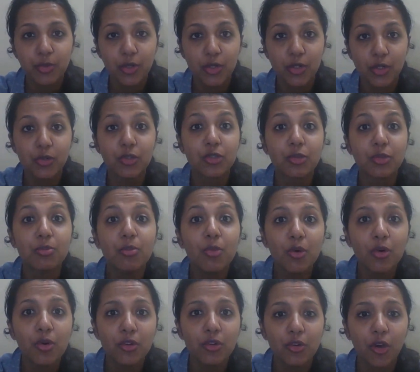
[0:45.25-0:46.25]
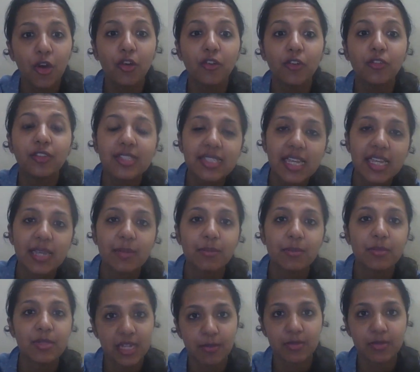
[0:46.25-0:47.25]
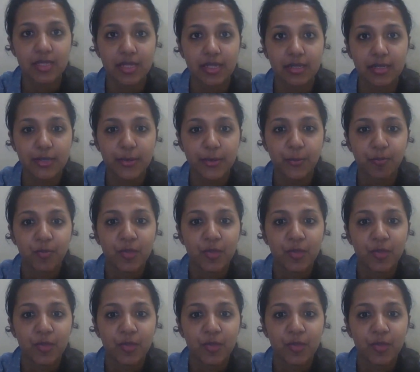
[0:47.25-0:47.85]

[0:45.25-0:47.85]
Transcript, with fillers: produce more of the same stem cells.